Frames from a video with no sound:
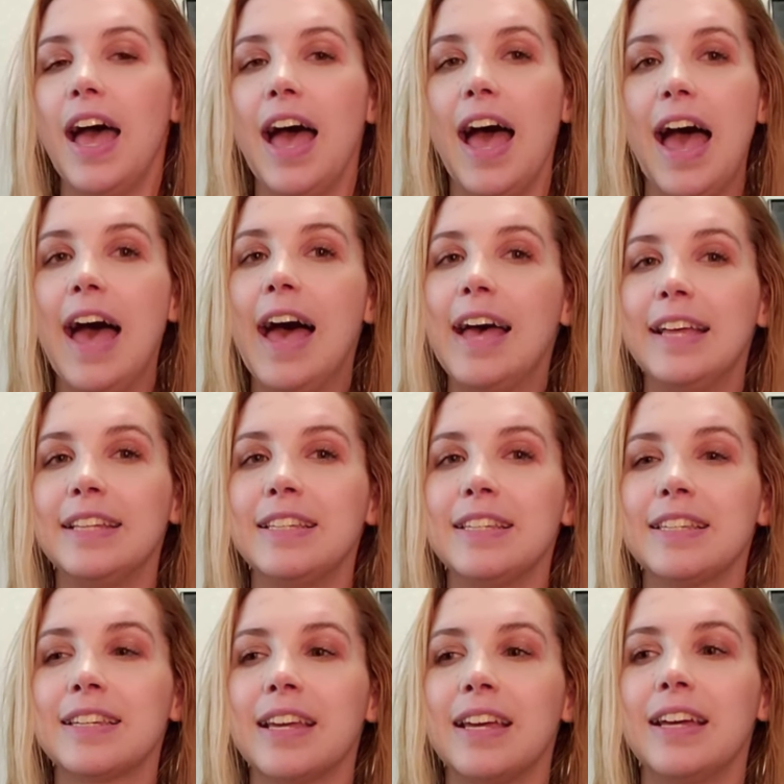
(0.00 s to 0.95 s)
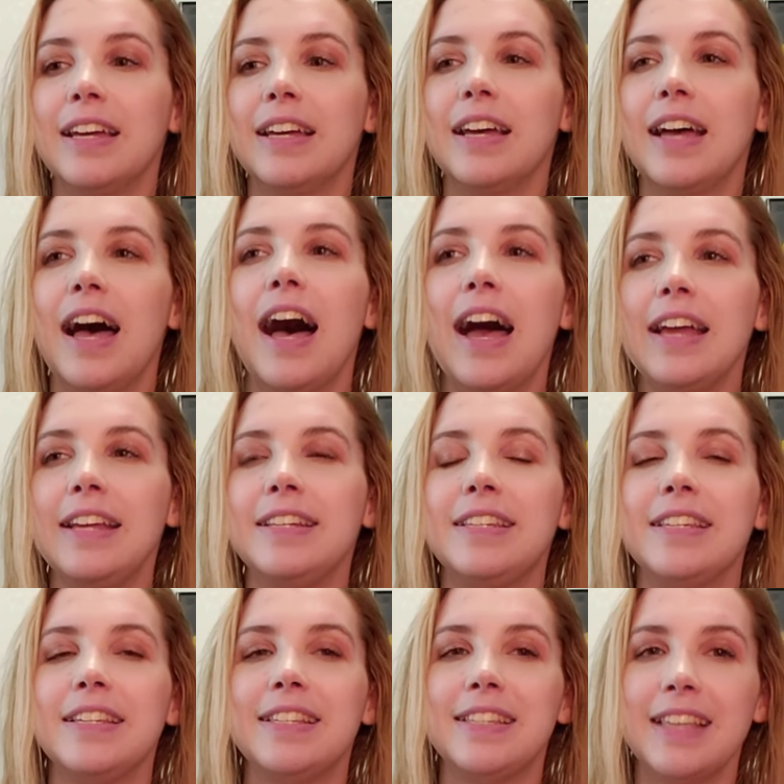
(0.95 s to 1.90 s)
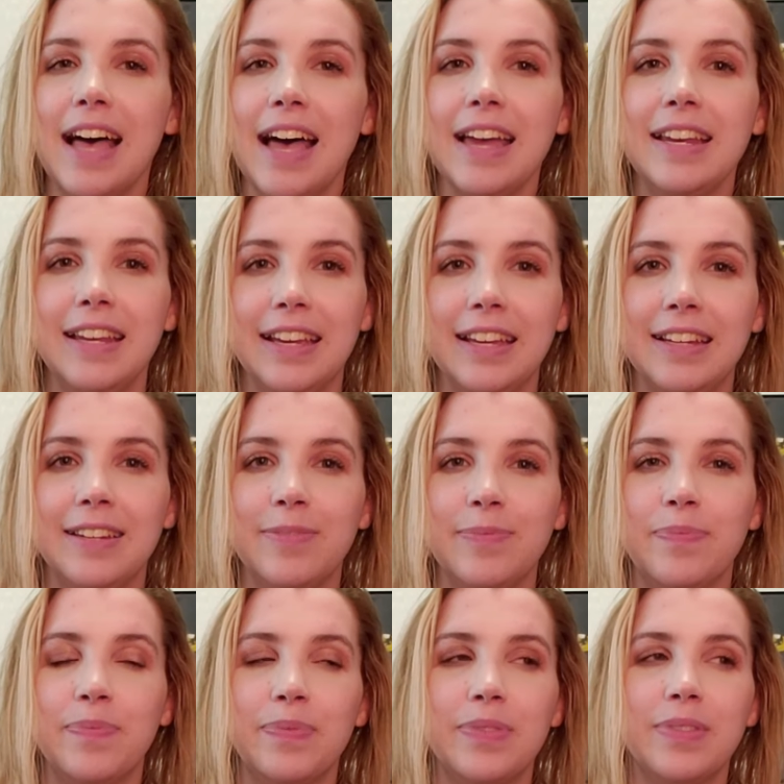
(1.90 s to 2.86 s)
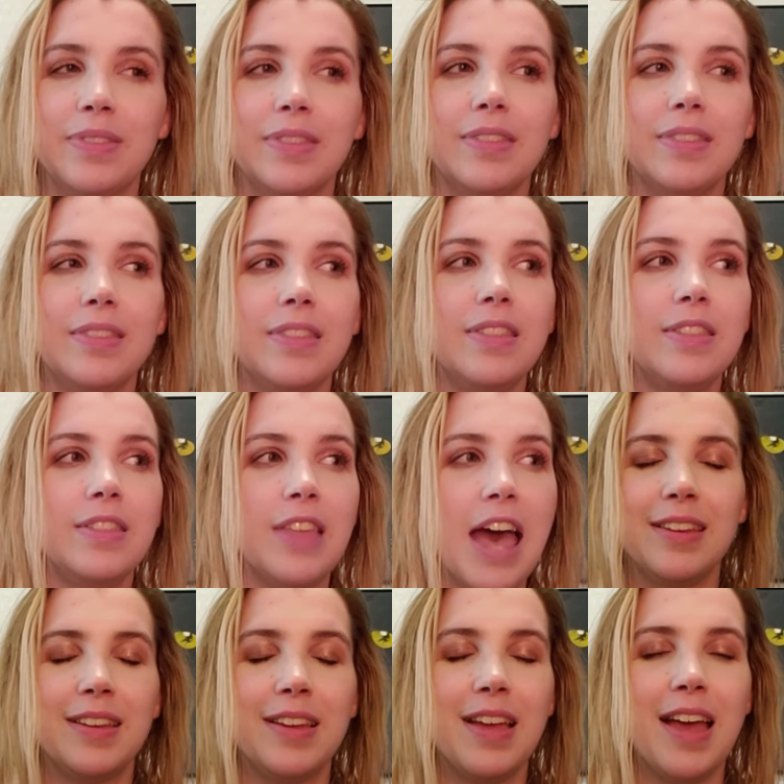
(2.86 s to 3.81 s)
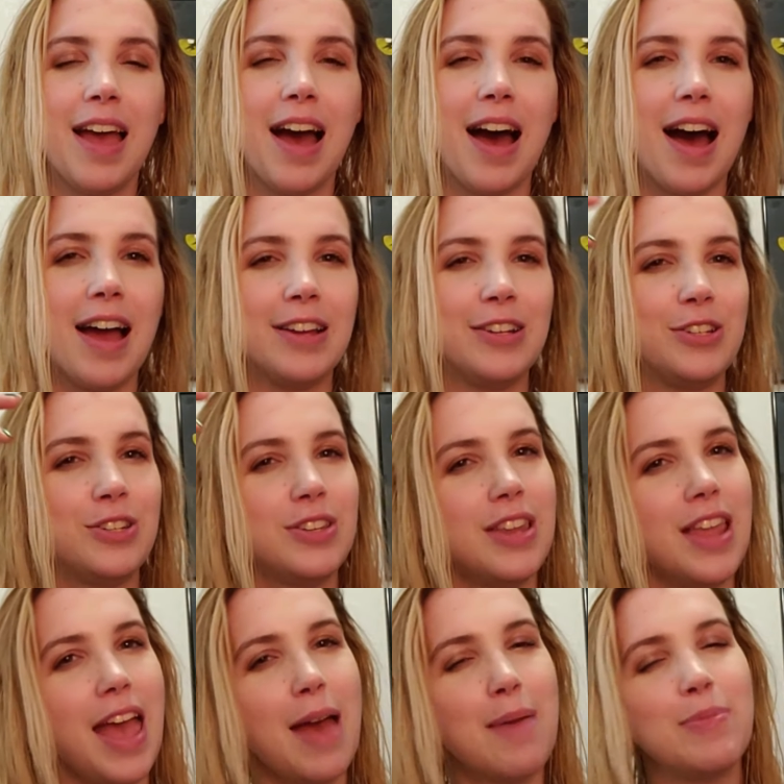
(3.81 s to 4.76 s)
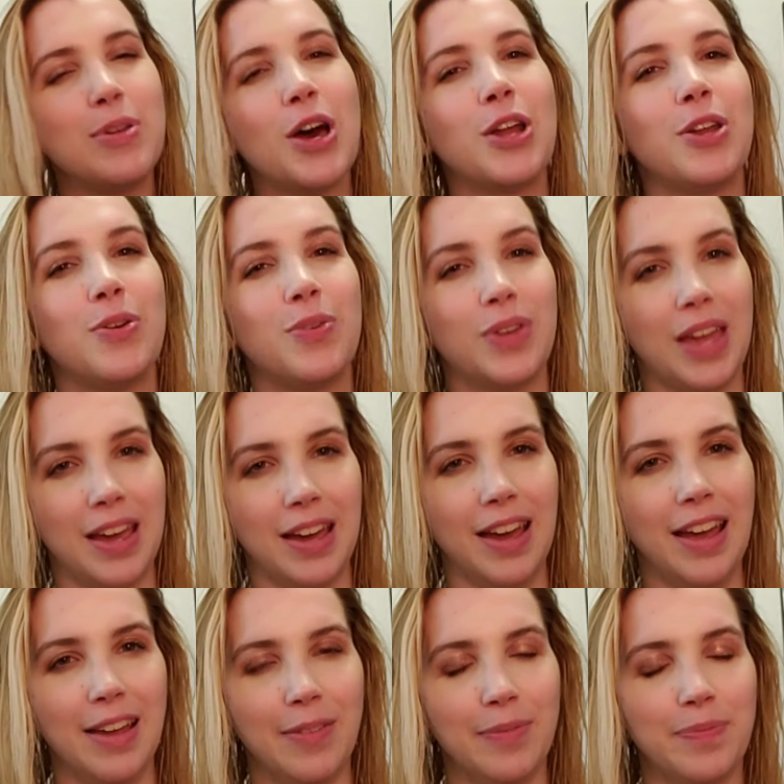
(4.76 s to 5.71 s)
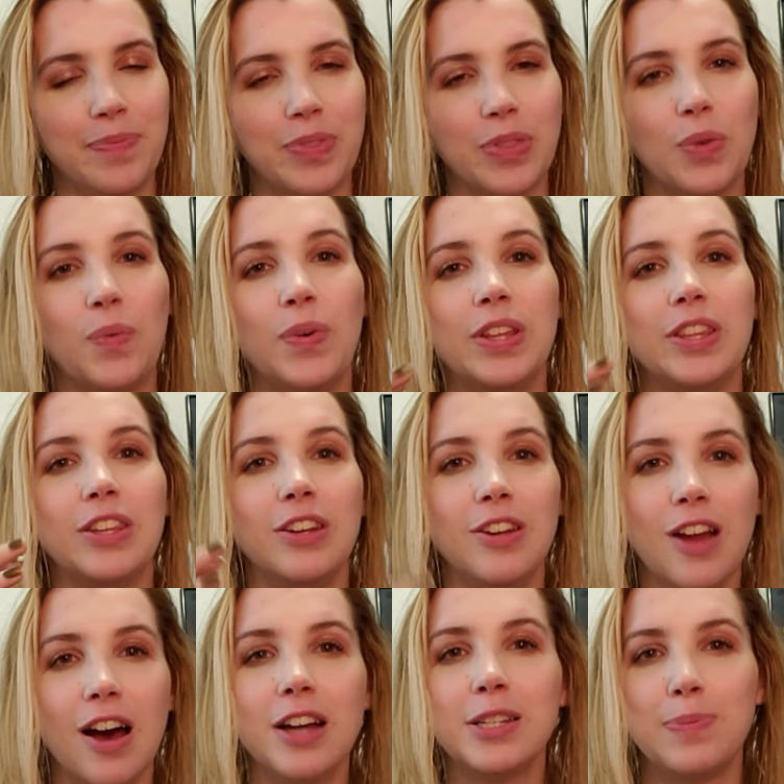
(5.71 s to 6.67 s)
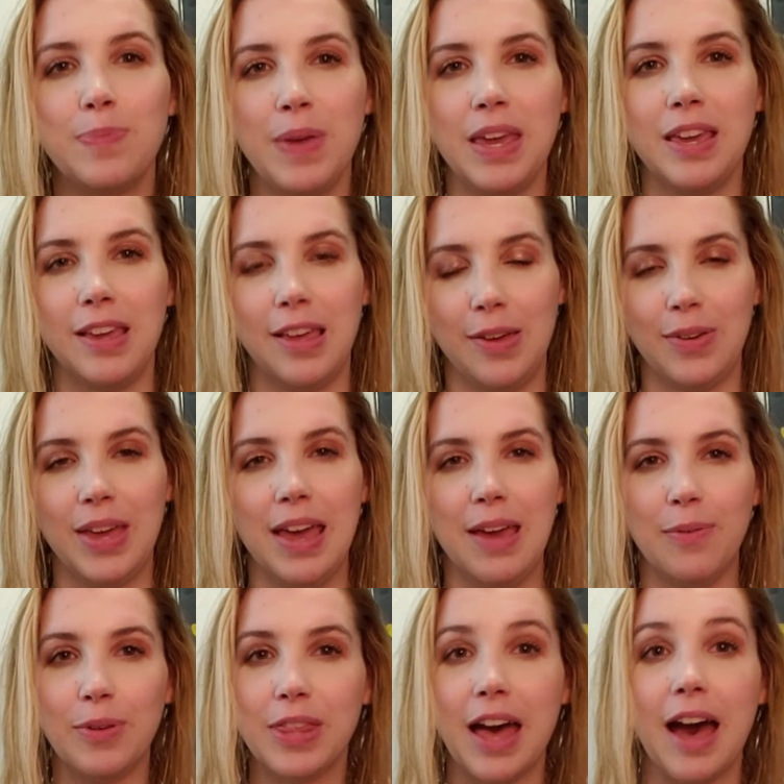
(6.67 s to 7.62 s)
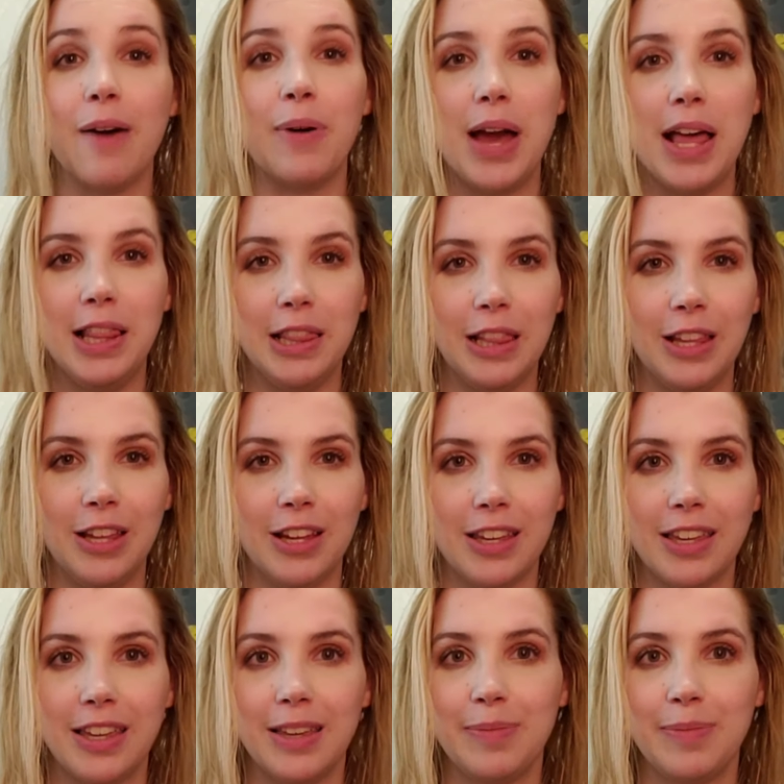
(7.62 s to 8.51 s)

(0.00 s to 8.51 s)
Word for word: and I decided that I am not okay with not being okay with how I look.